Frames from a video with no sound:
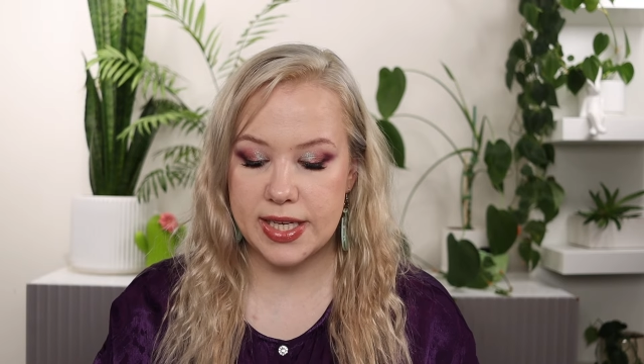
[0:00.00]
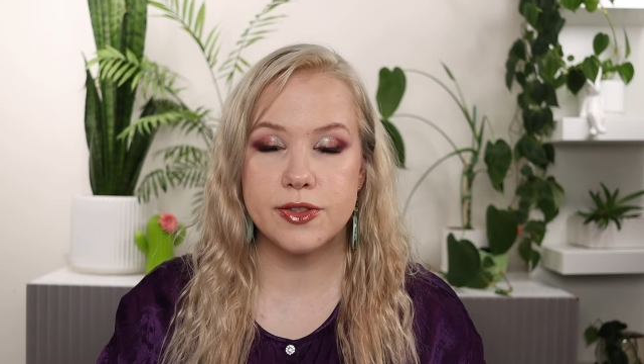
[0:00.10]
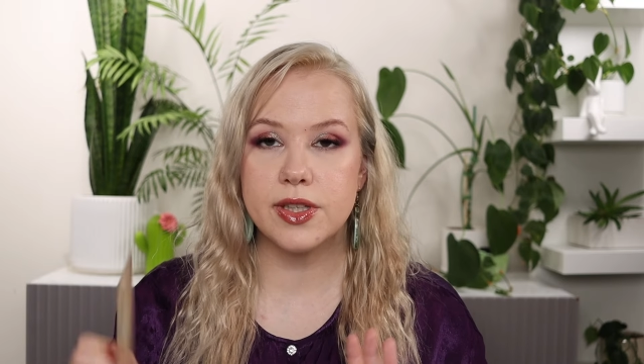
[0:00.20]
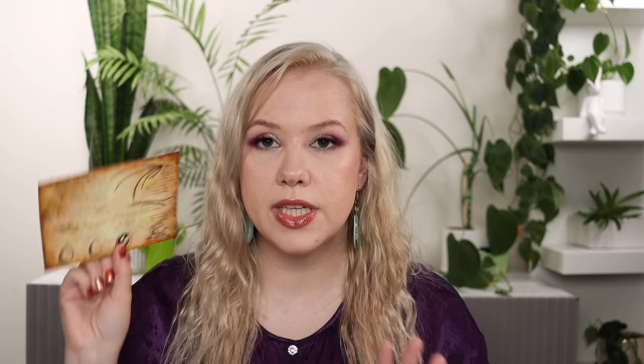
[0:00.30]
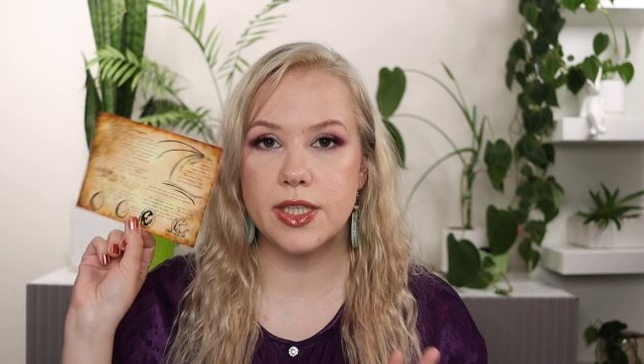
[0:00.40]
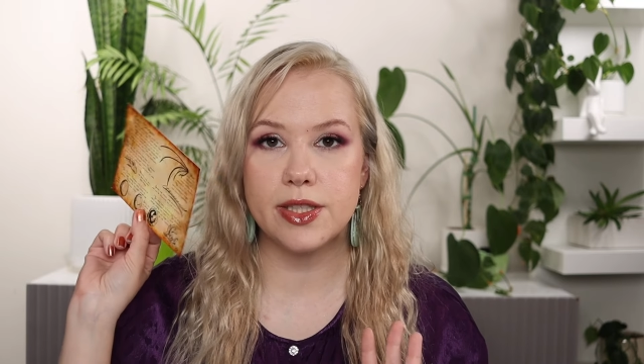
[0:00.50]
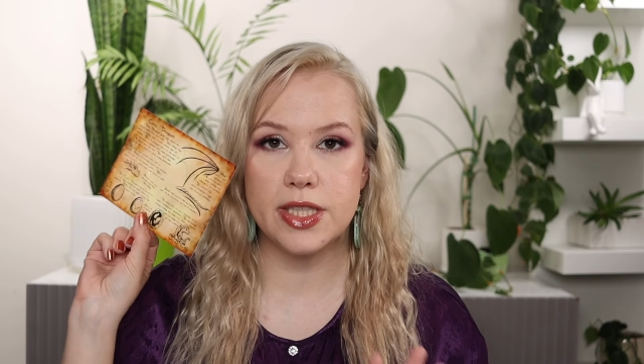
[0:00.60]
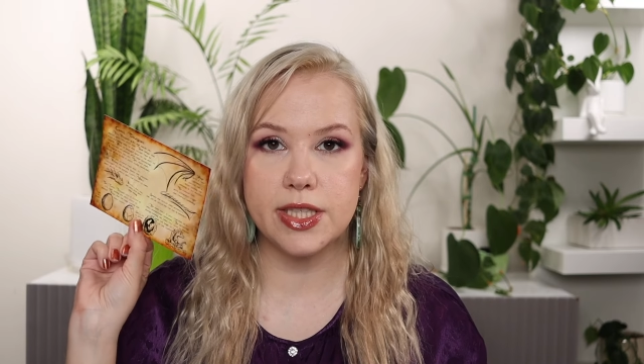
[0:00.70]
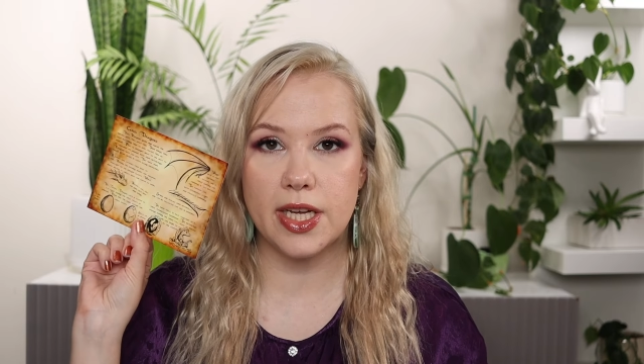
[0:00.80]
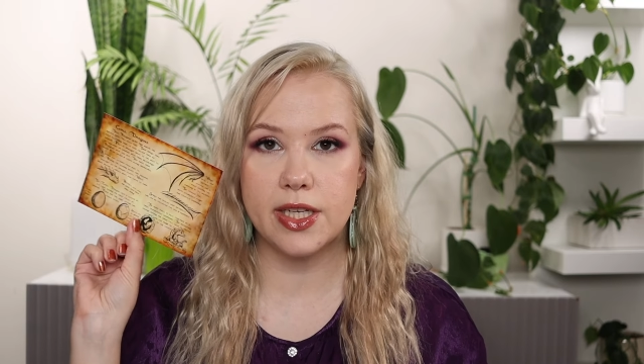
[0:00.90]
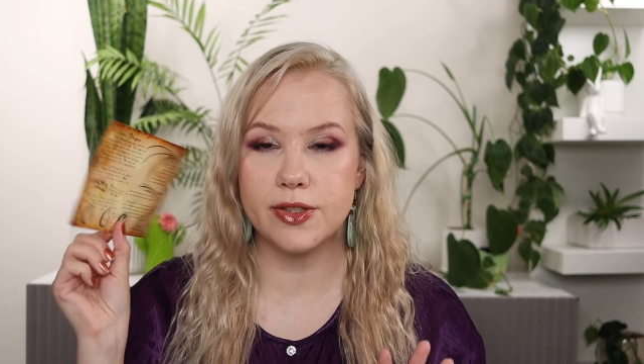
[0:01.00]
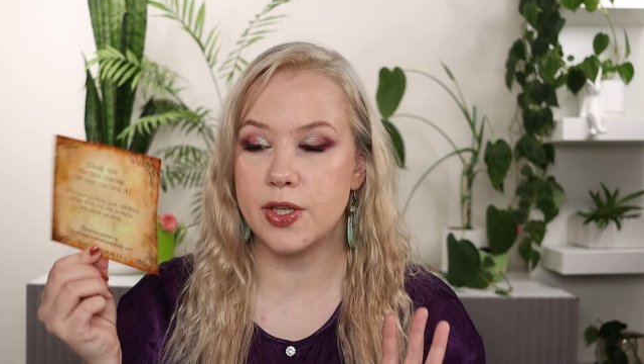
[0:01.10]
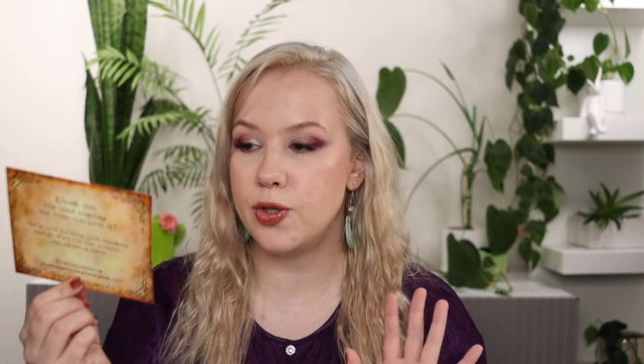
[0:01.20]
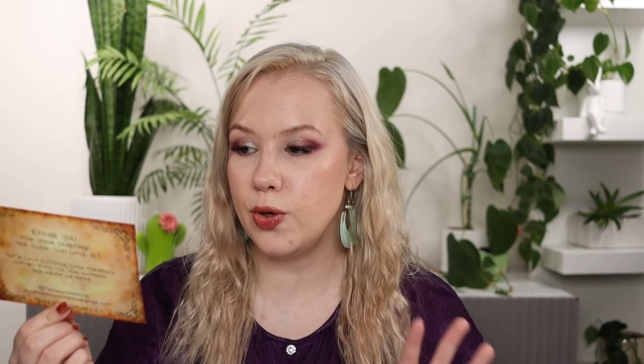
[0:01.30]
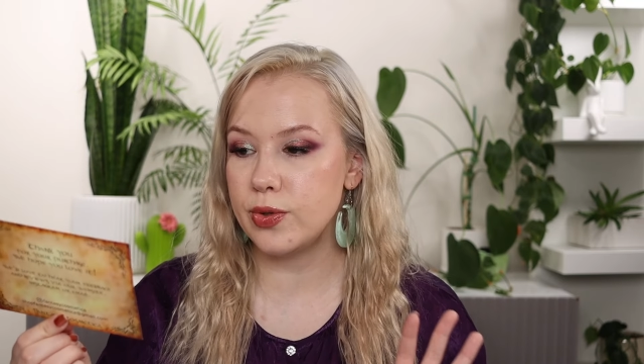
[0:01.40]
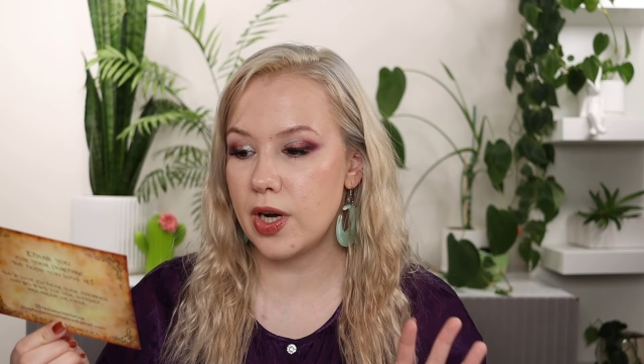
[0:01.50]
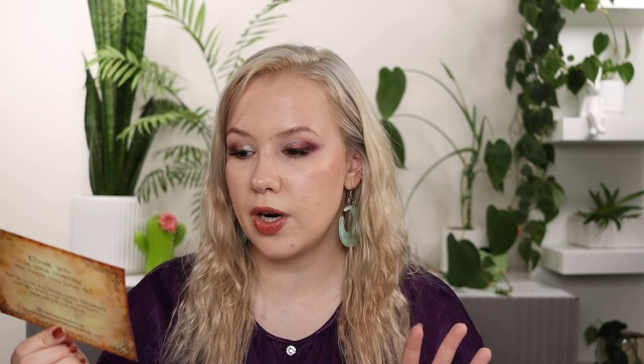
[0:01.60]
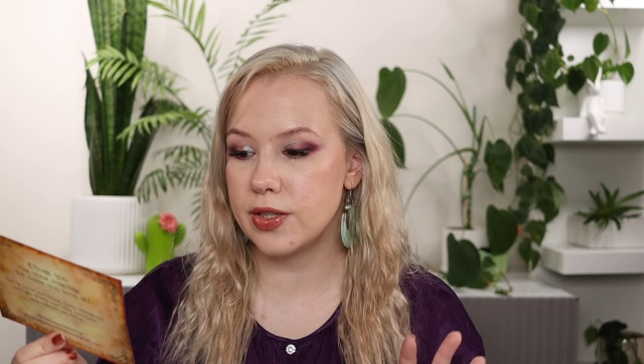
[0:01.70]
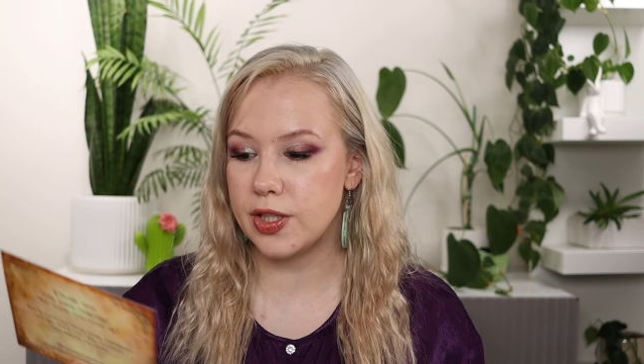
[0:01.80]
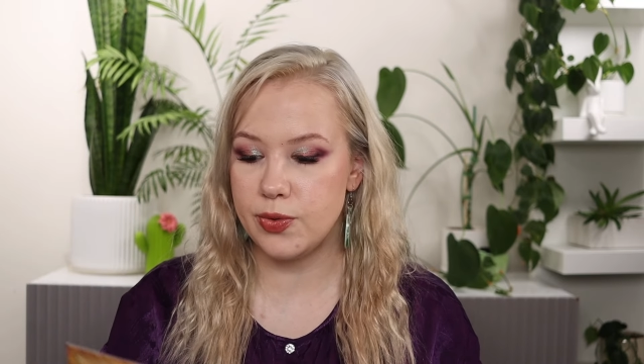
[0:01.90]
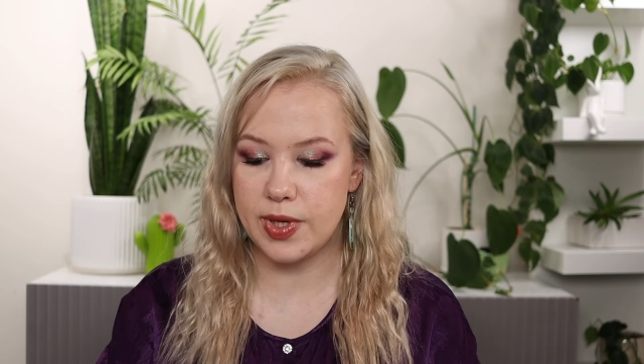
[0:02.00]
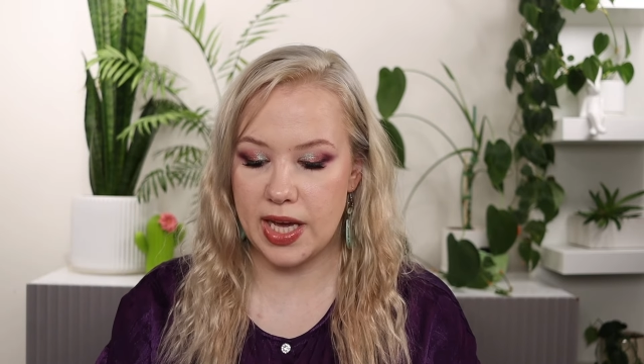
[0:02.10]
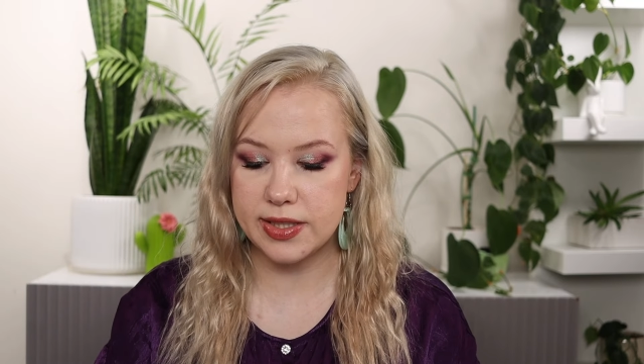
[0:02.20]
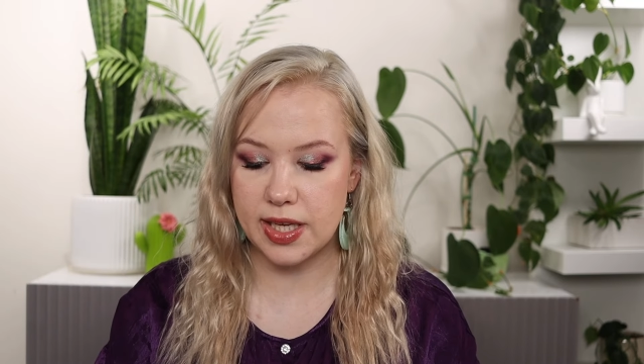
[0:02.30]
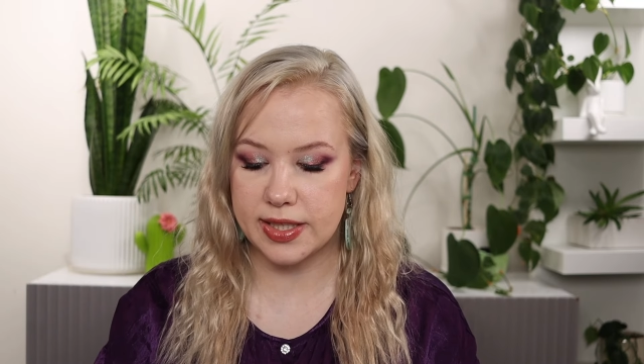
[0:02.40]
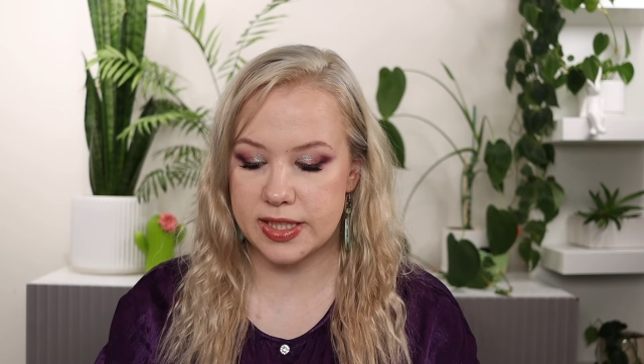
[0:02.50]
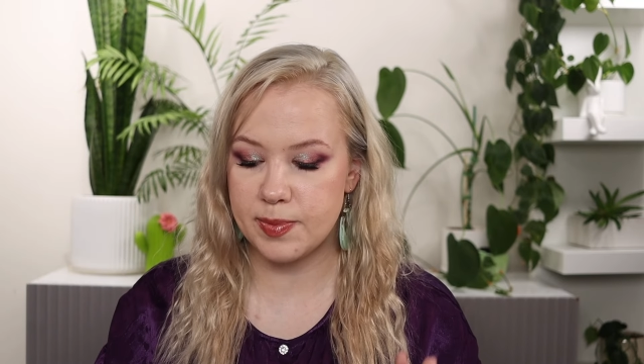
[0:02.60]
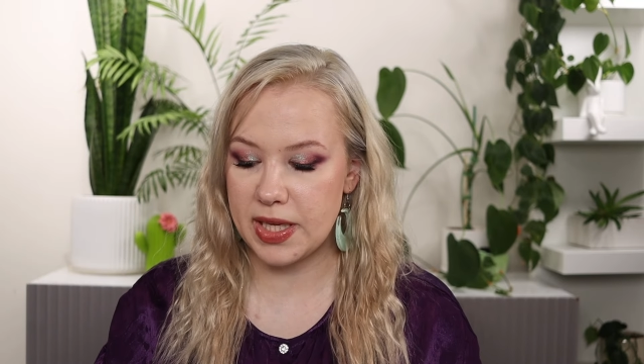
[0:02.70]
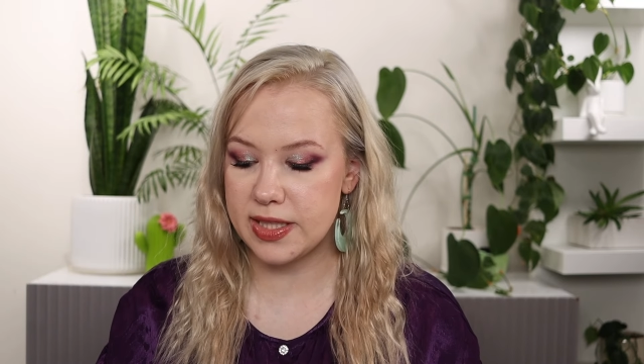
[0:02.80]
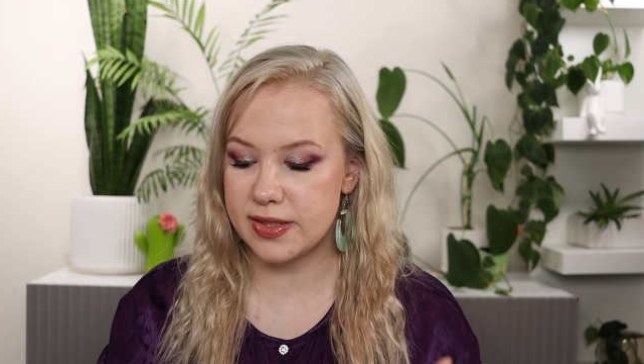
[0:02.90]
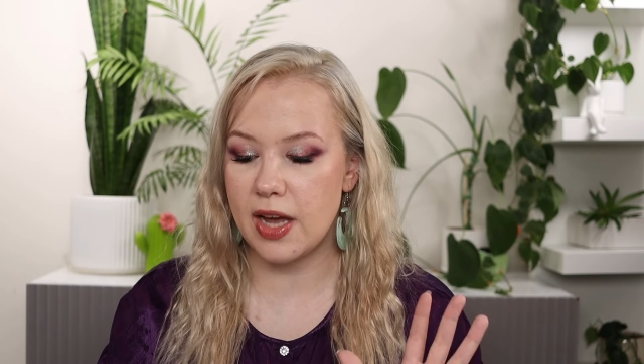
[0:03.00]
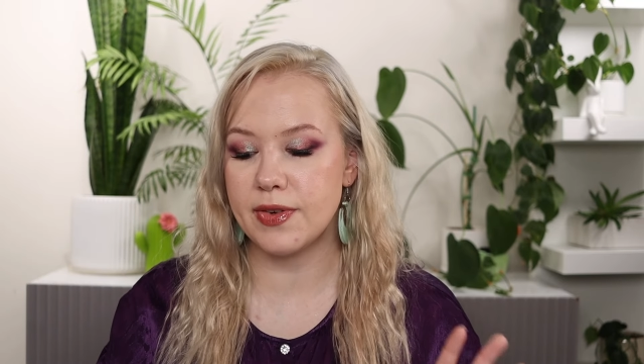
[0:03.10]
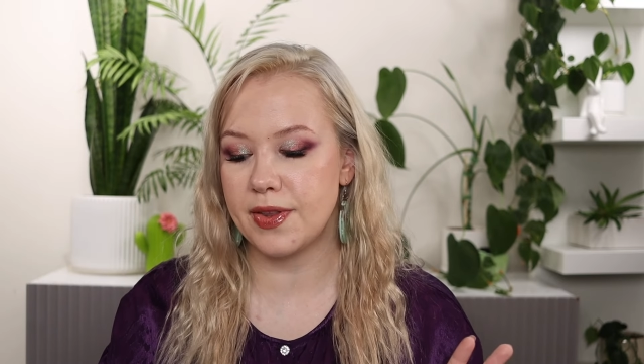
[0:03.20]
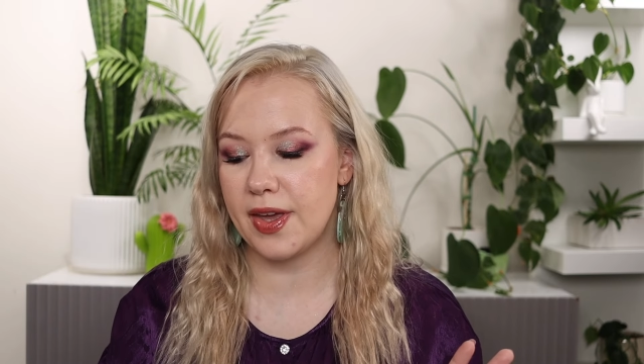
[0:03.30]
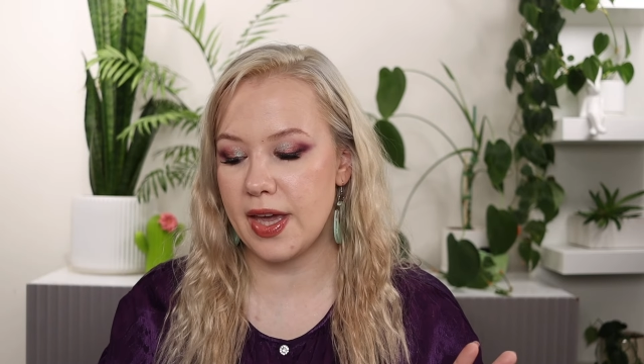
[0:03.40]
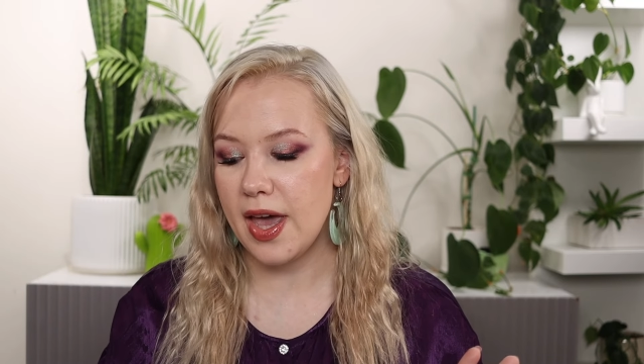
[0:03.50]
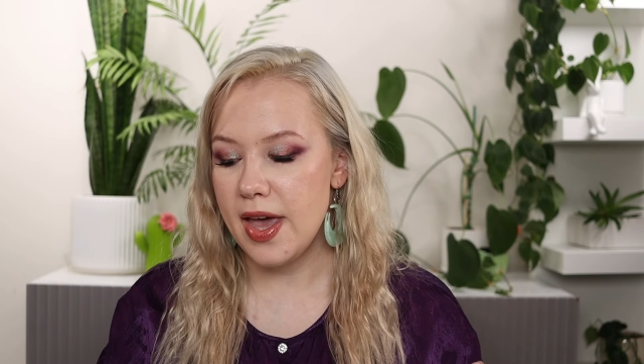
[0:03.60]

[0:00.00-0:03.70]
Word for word: There's a little detailed note card that you get that explains everything